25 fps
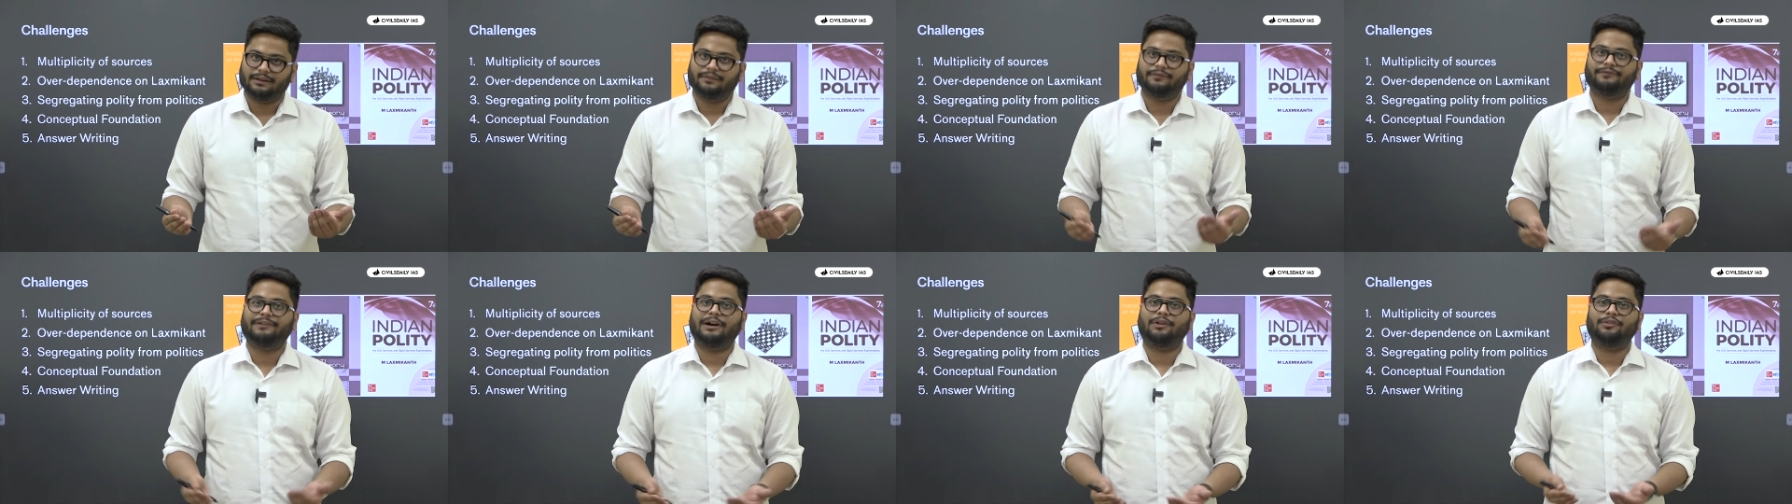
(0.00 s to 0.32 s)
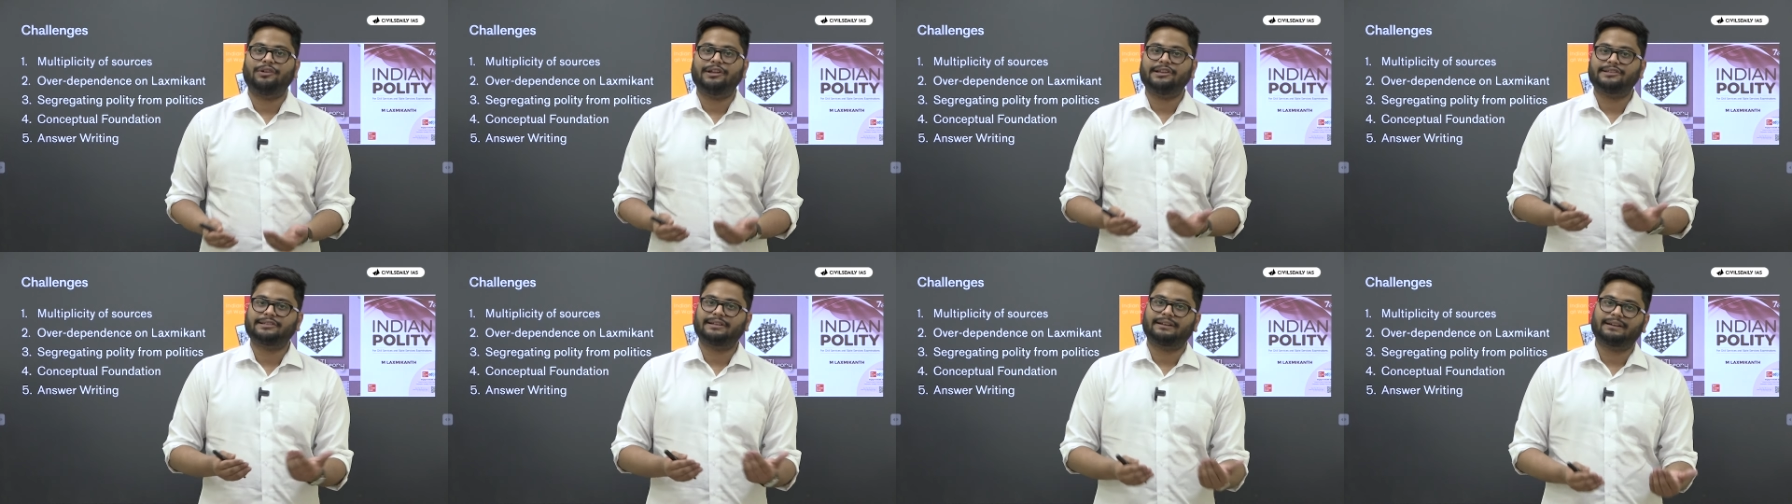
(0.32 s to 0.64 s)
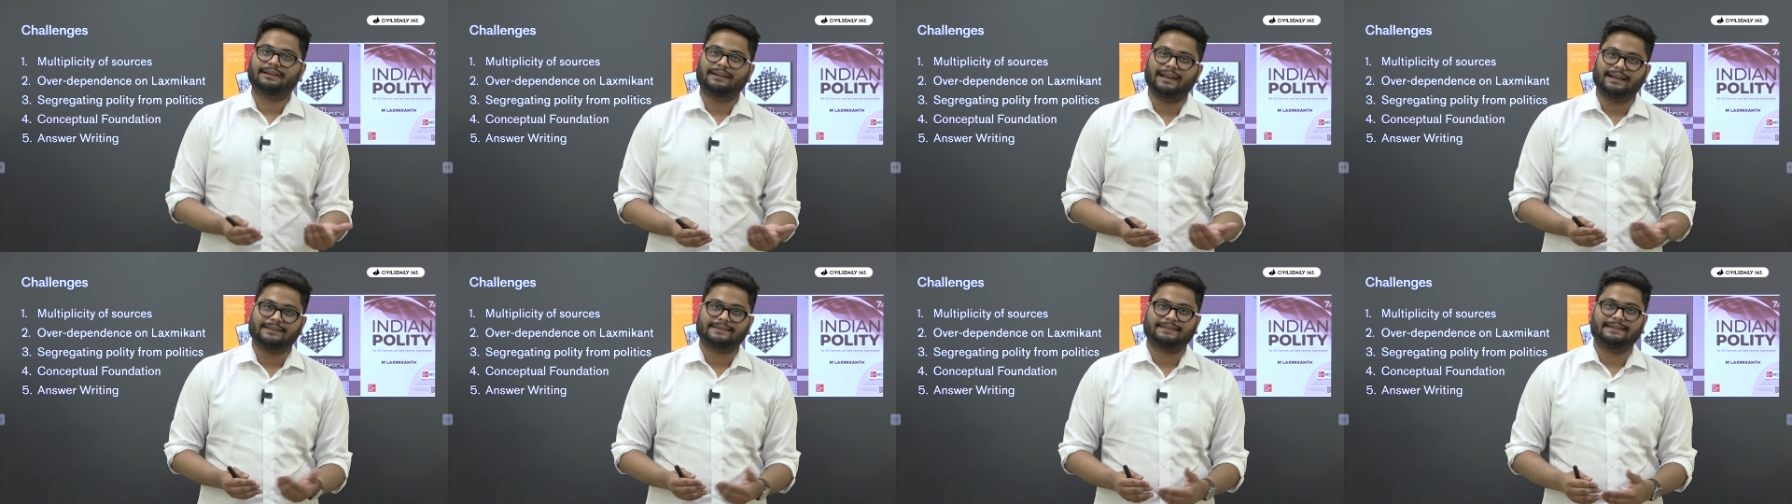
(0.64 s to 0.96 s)
foundation
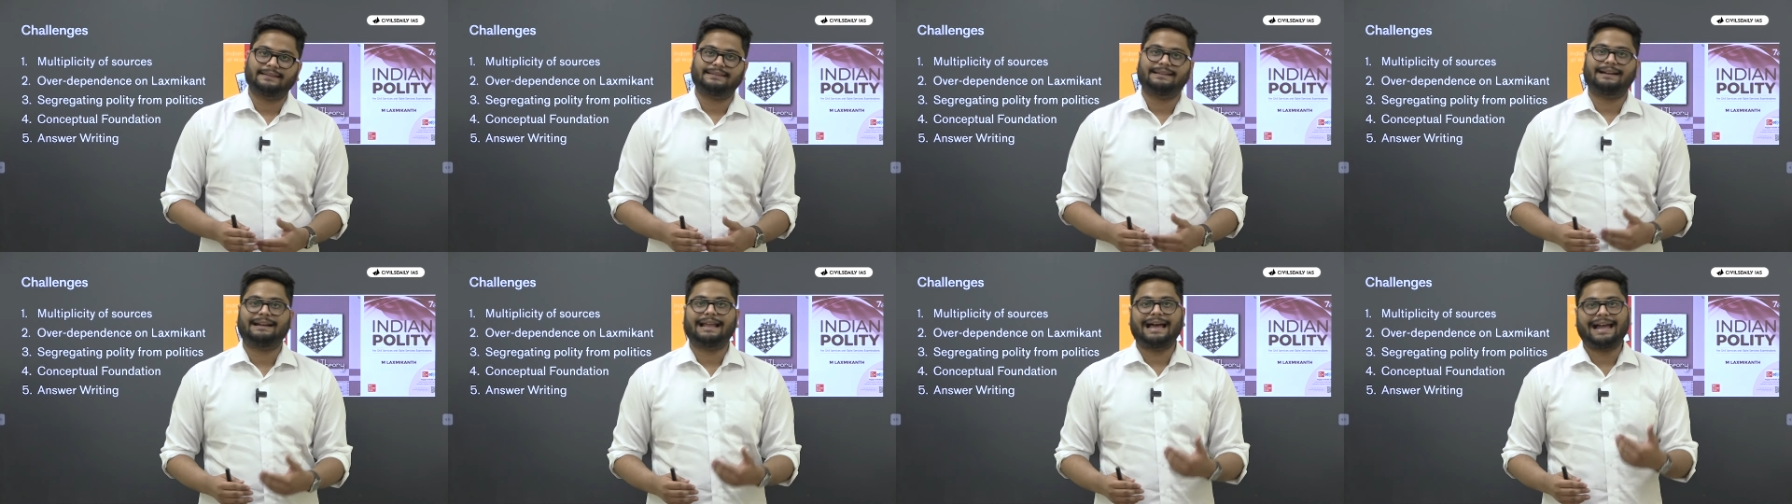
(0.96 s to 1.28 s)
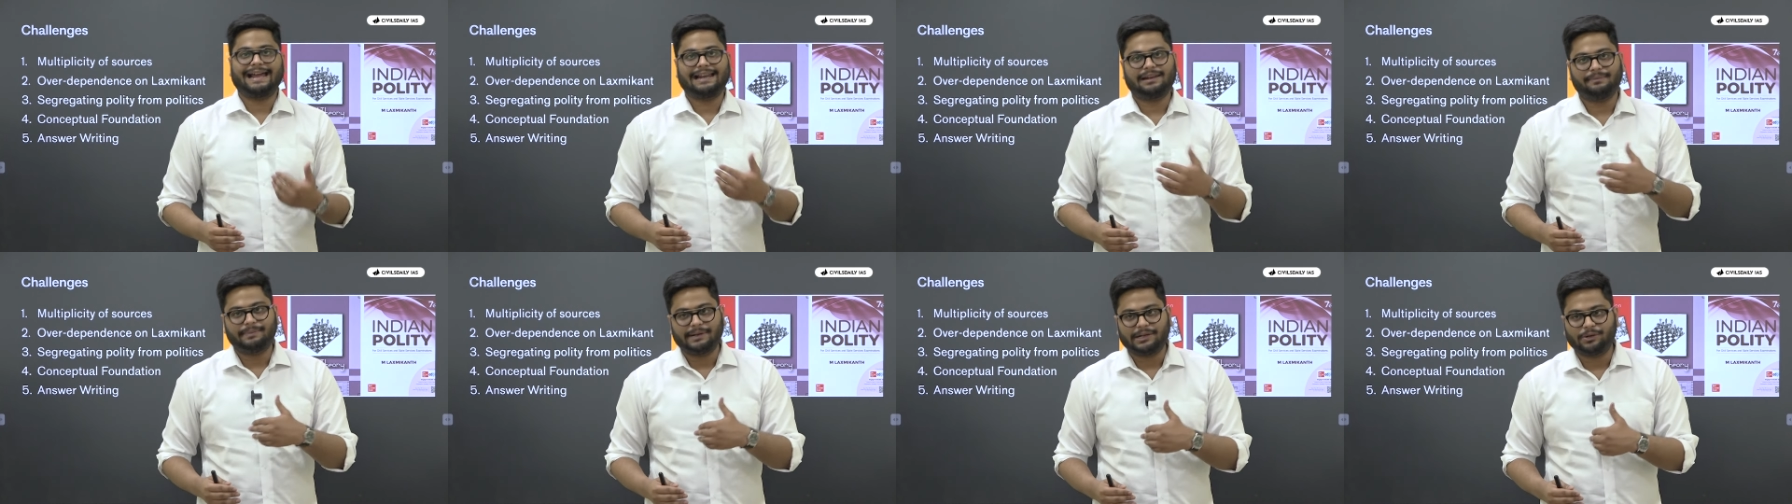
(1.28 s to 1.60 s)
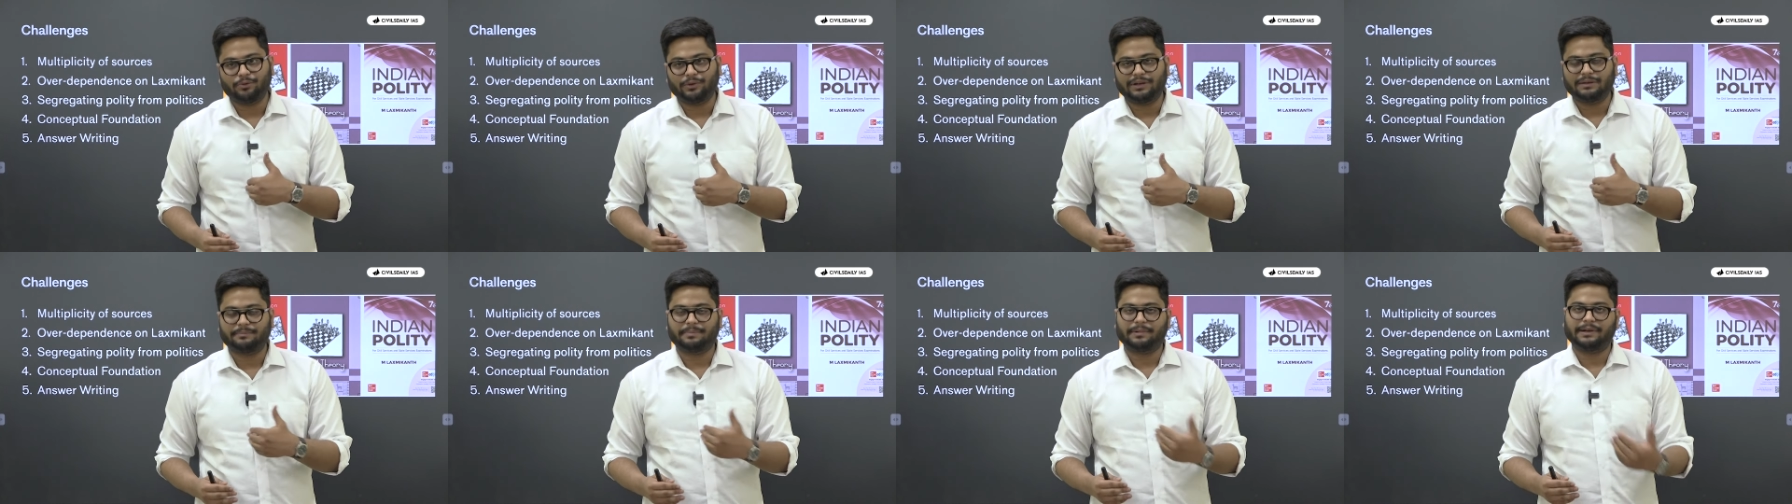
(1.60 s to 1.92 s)
classes that I'll be doing